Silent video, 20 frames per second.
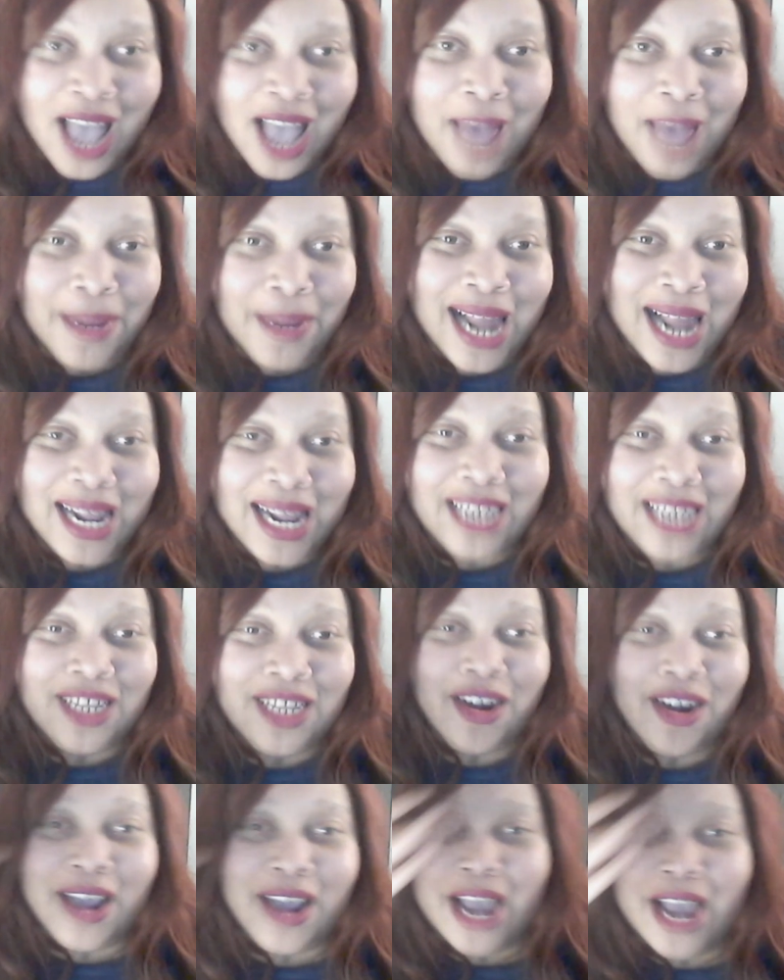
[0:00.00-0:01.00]
I mean, I guess
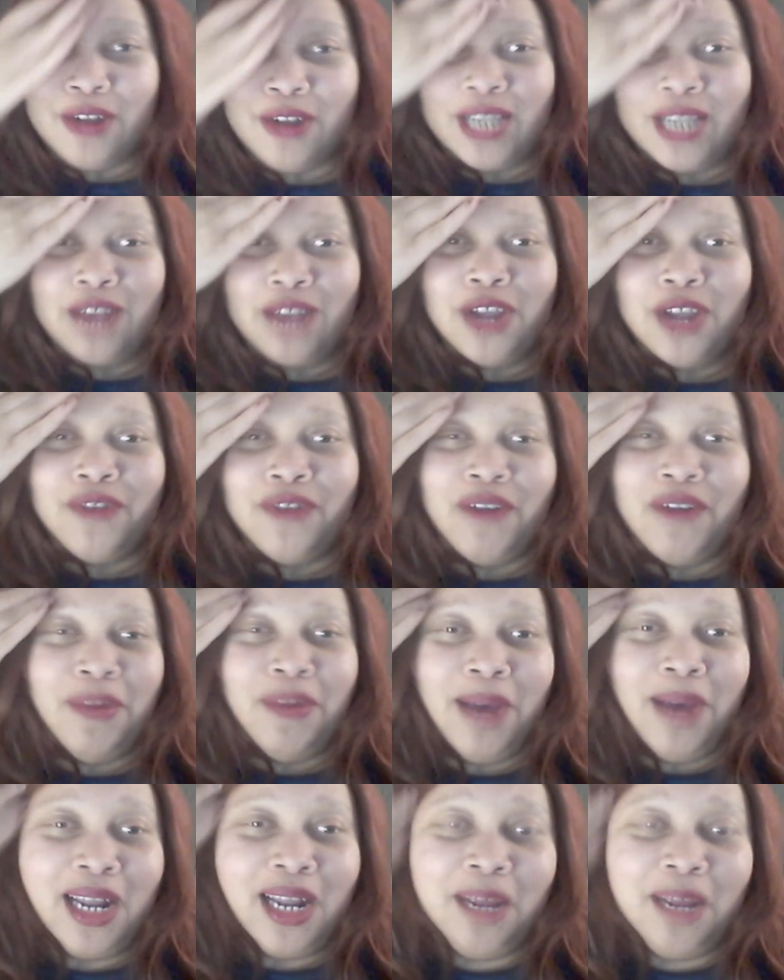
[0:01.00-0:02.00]
there are haters out there for
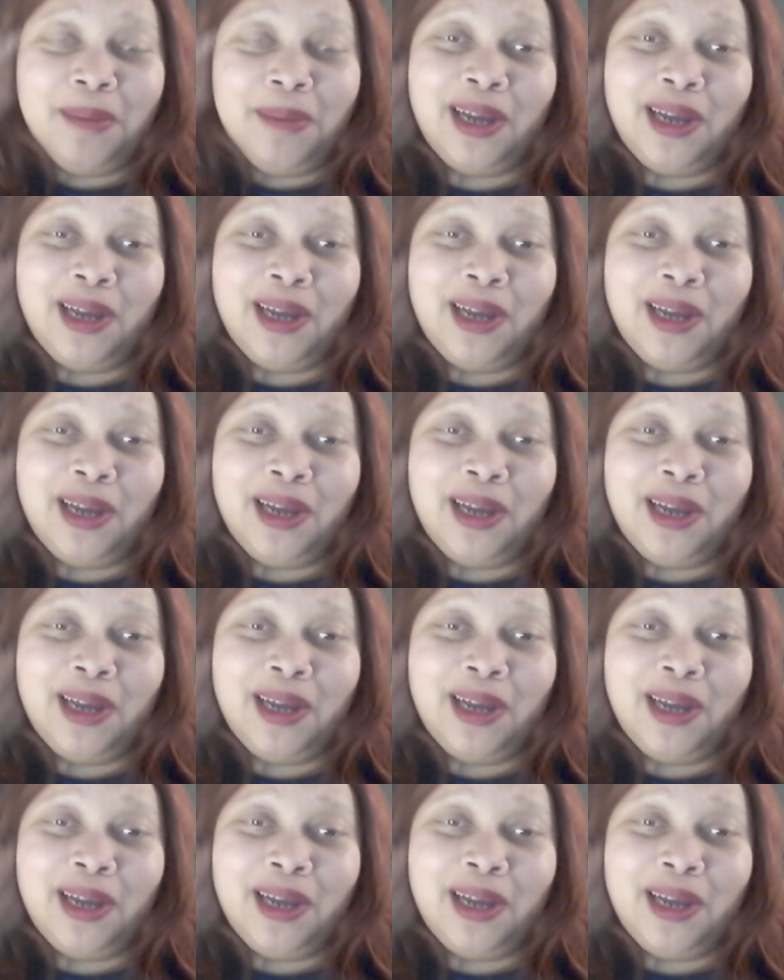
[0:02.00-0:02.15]
everybody,